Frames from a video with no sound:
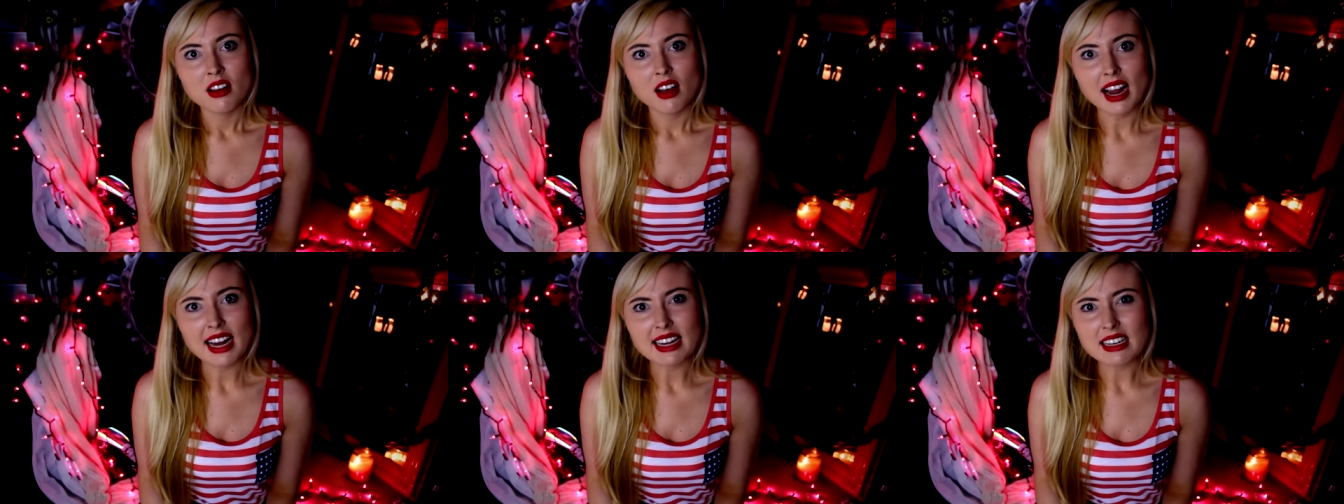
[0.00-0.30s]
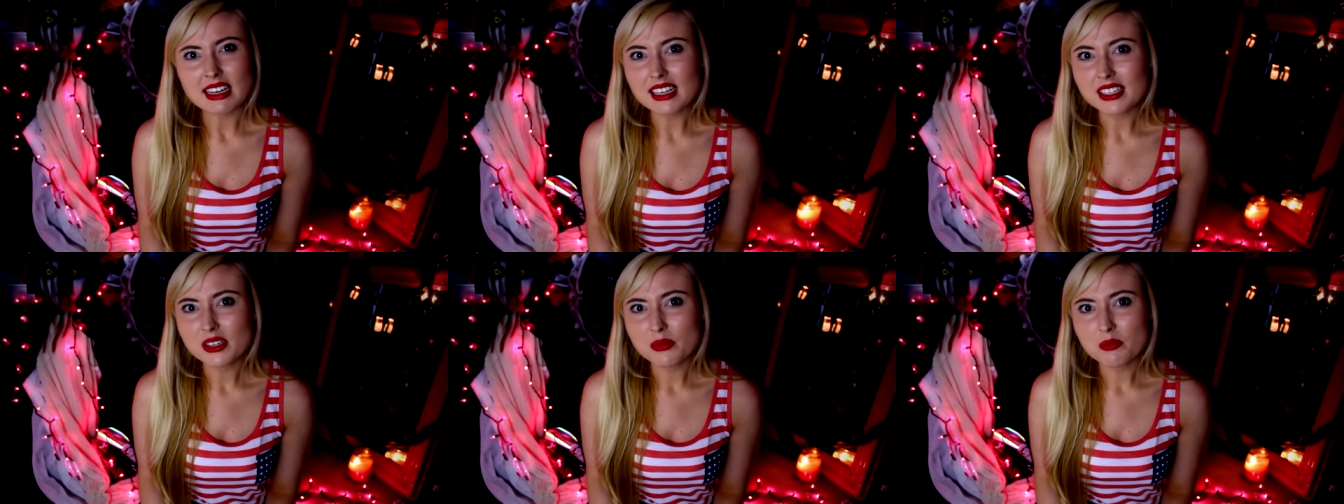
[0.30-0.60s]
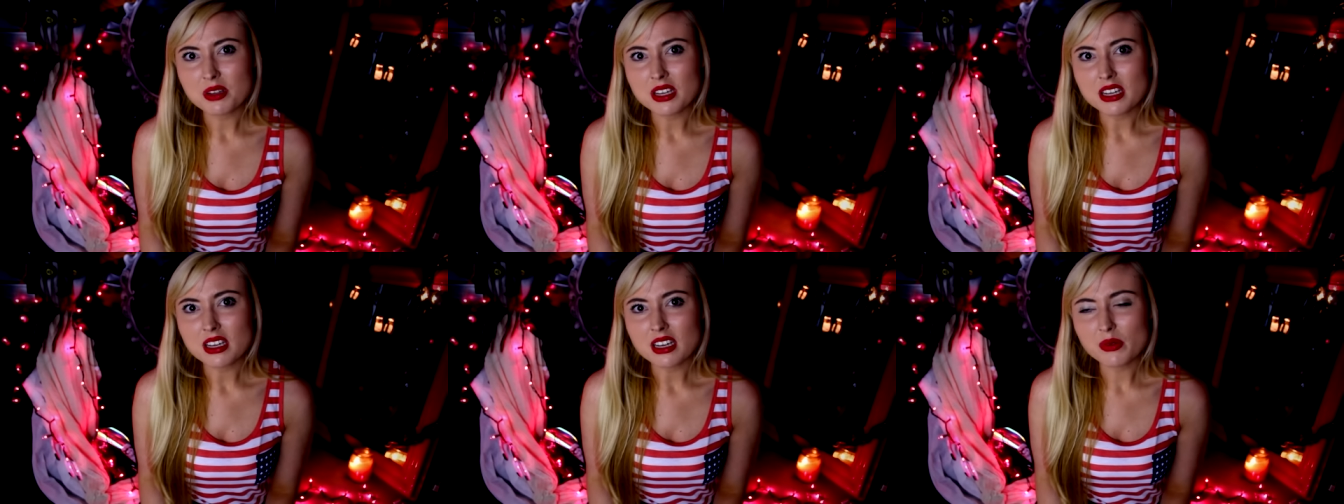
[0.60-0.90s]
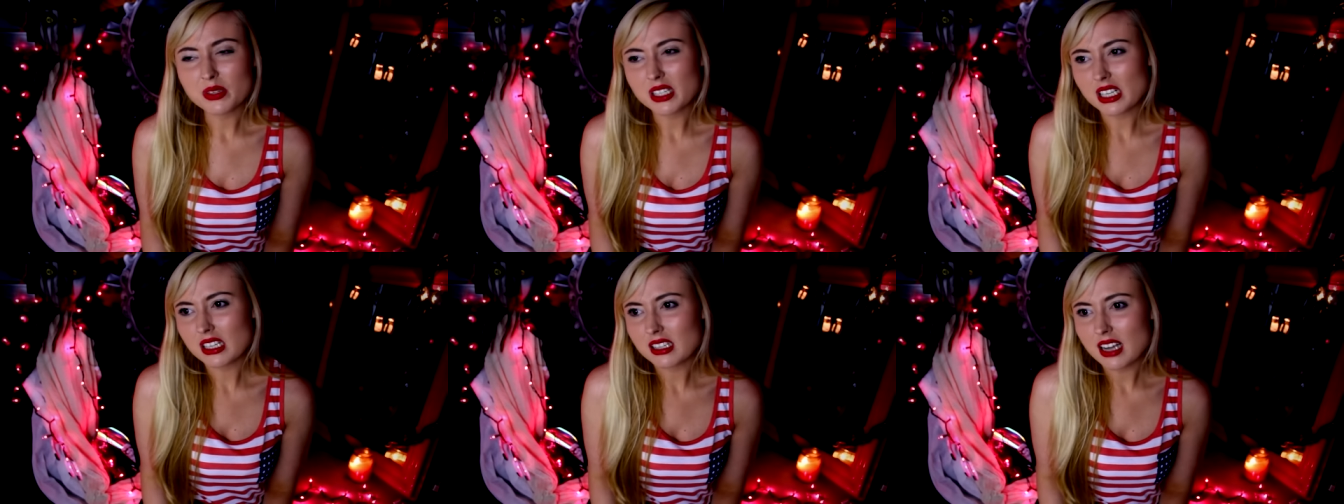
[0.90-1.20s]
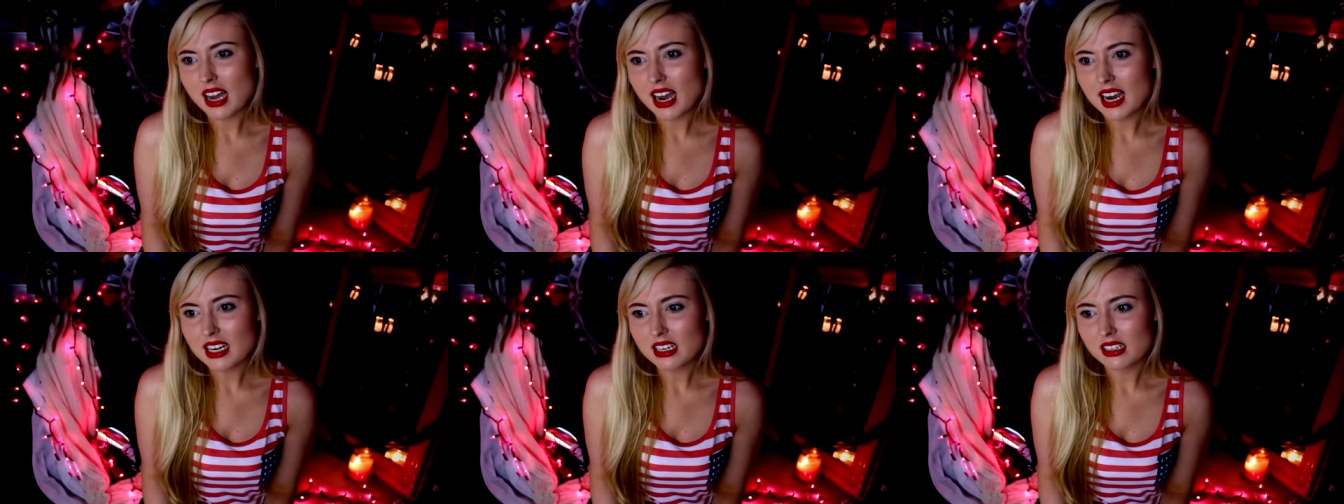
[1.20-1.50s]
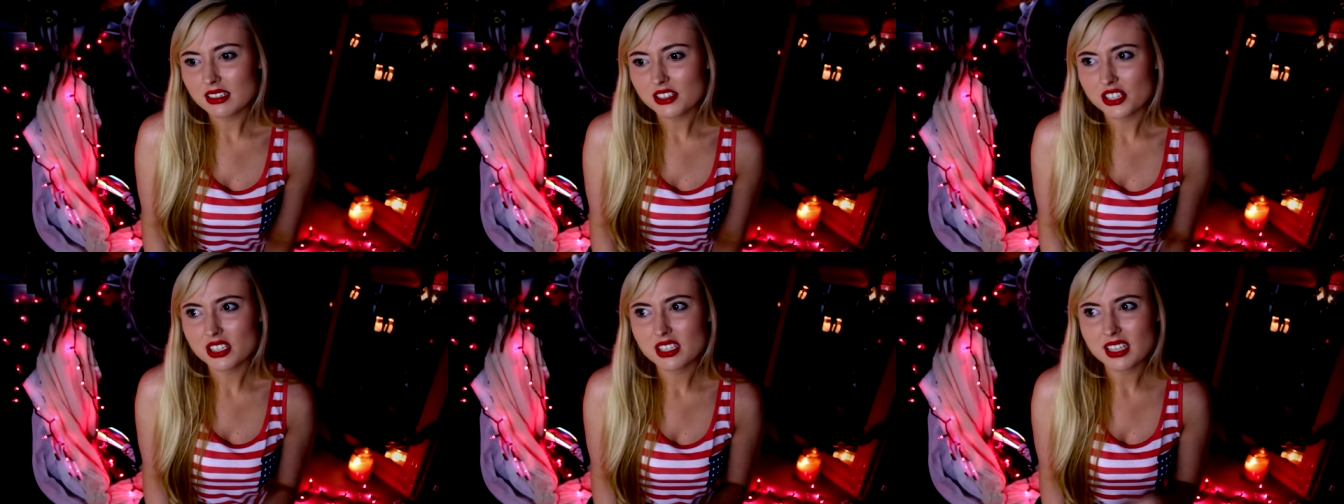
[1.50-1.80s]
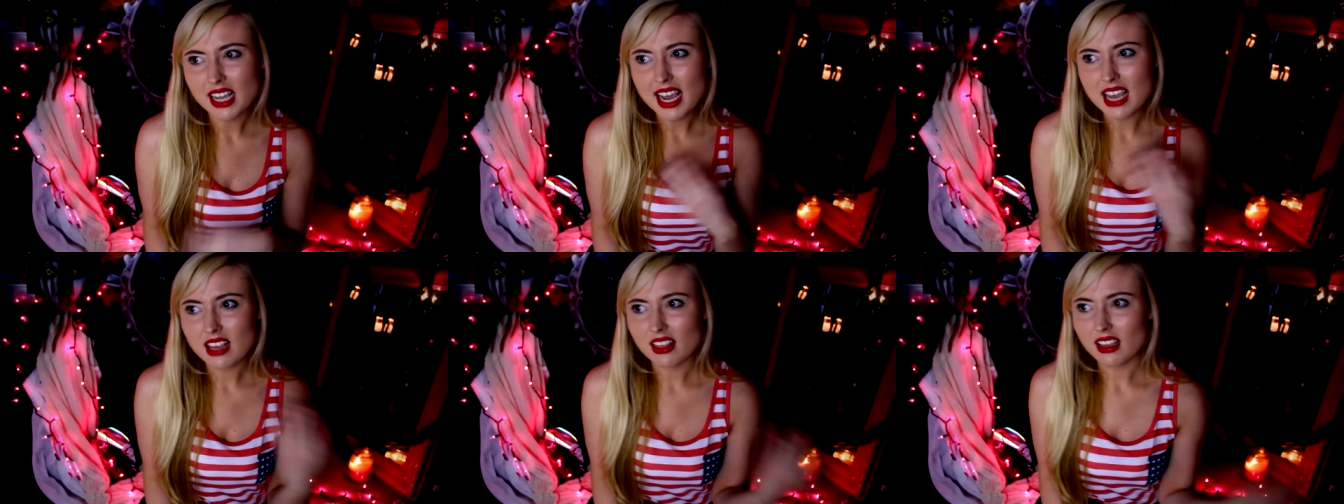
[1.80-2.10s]
I need to be, it was a sign just
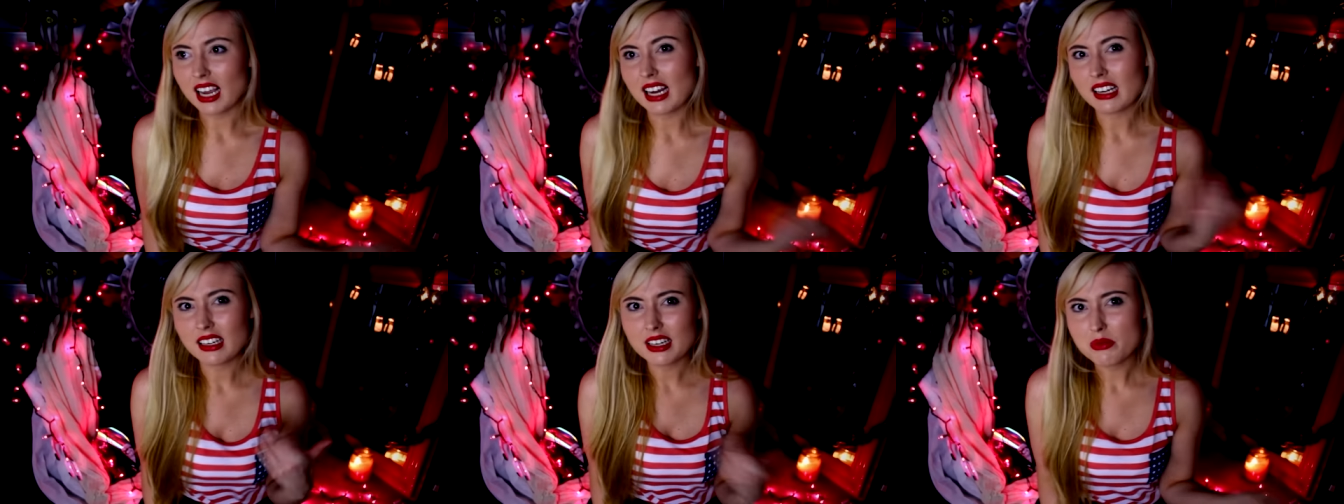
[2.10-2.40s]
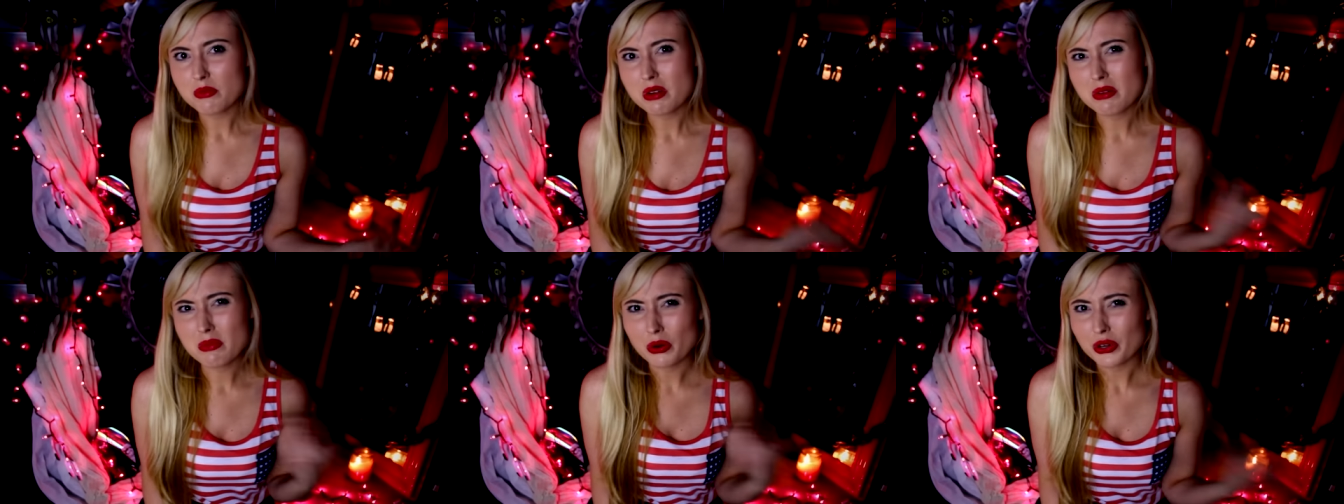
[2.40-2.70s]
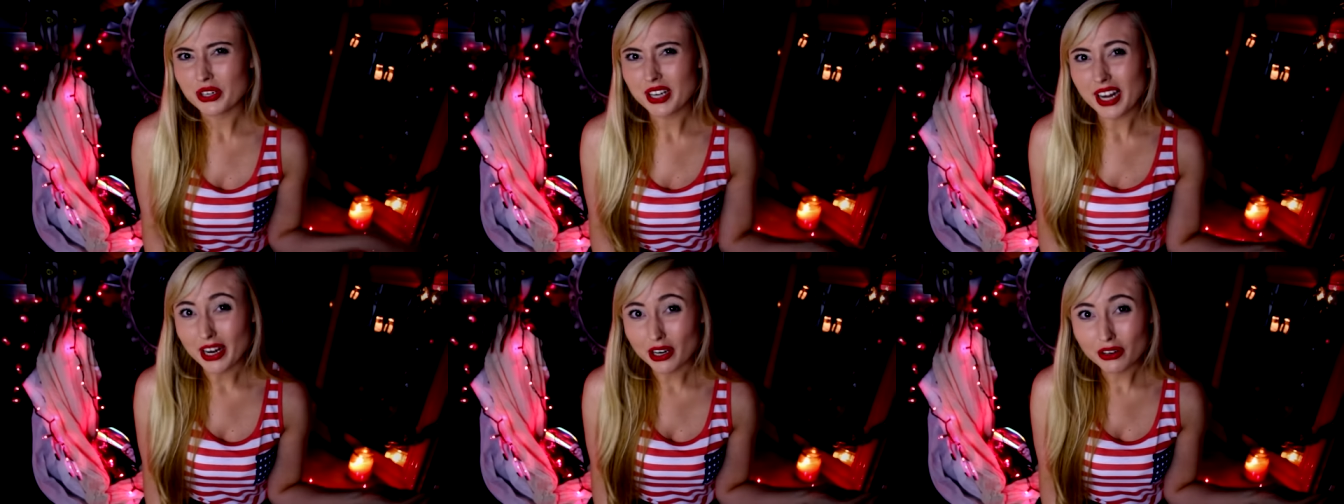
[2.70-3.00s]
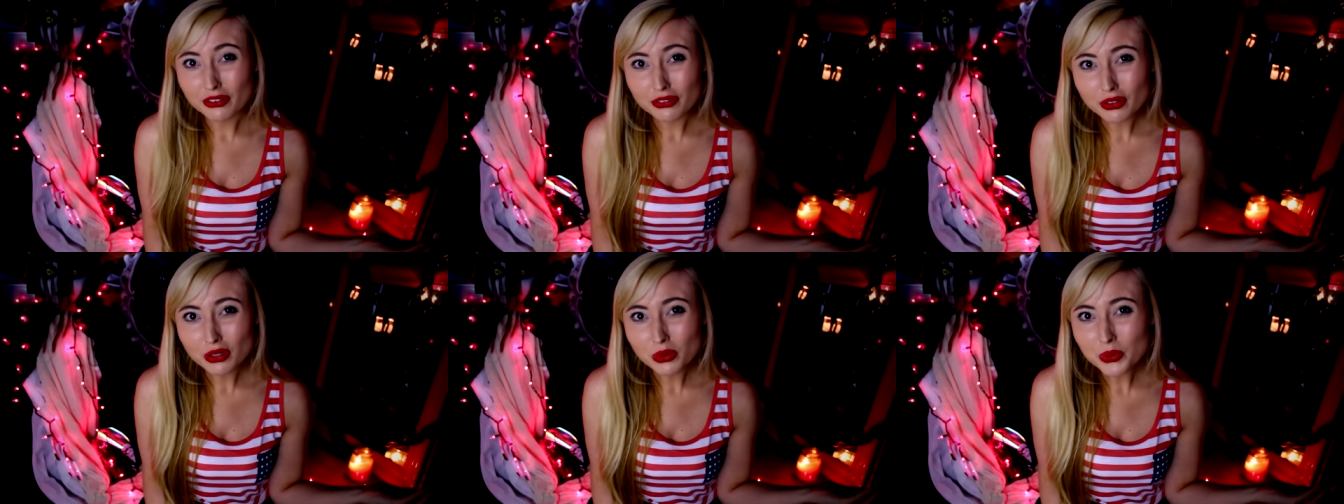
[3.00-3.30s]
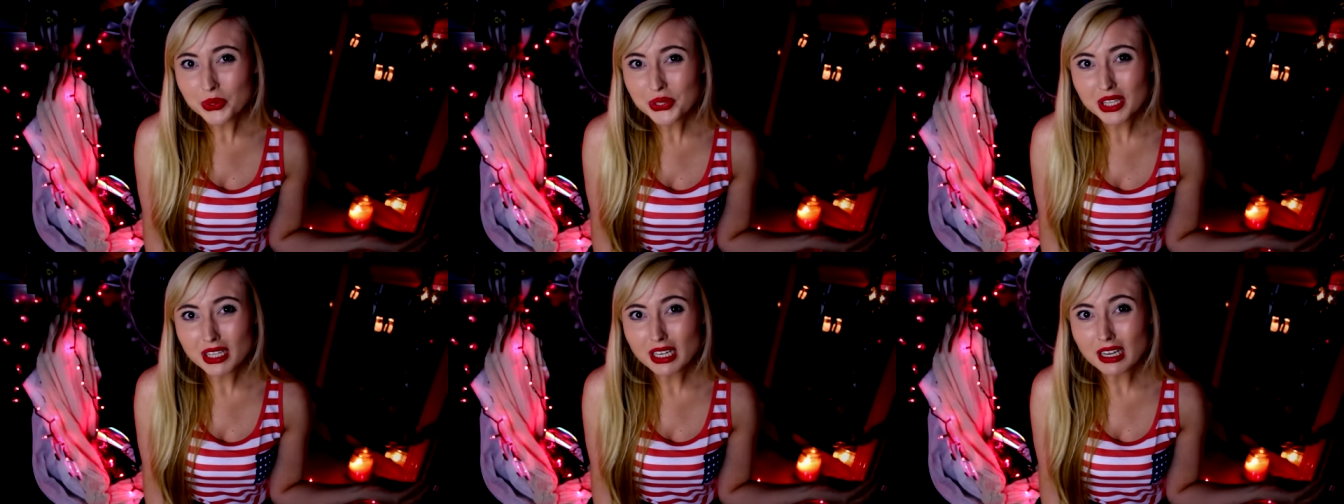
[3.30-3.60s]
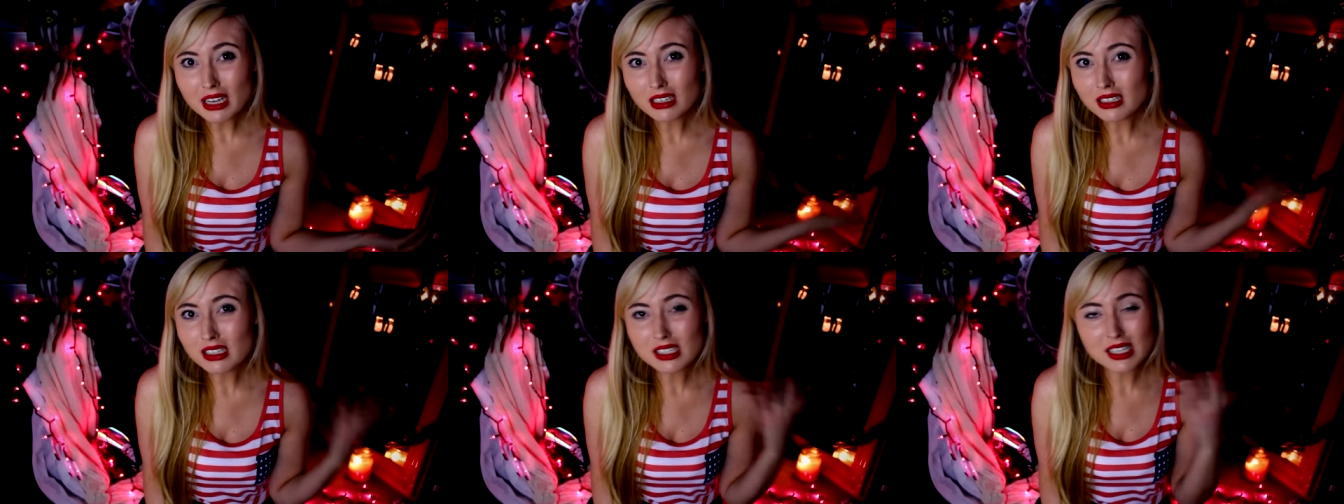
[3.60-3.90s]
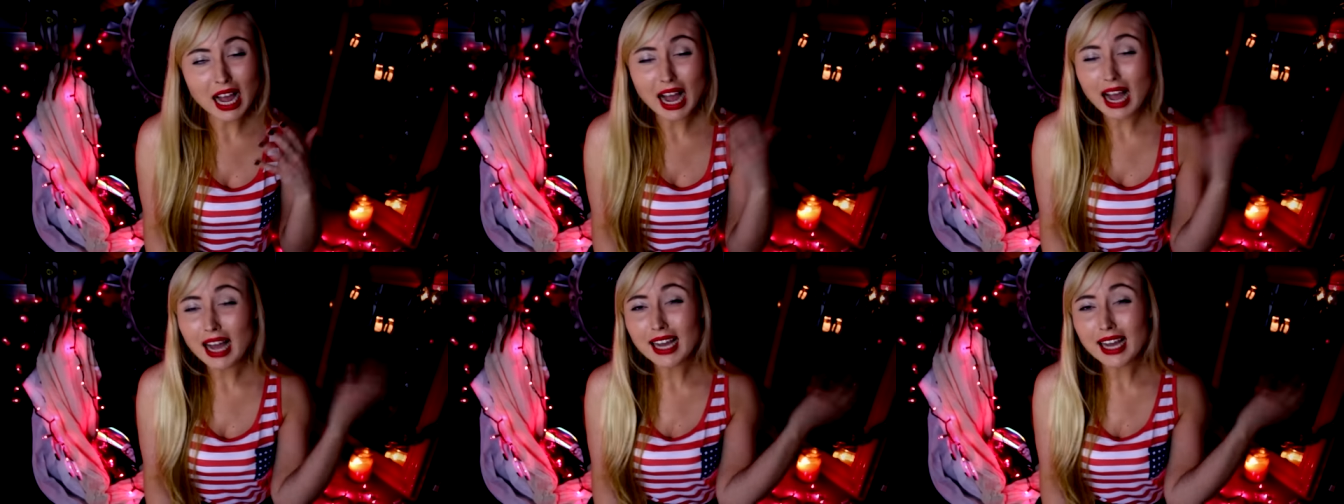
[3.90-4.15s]
saying like I need to be more careful with things.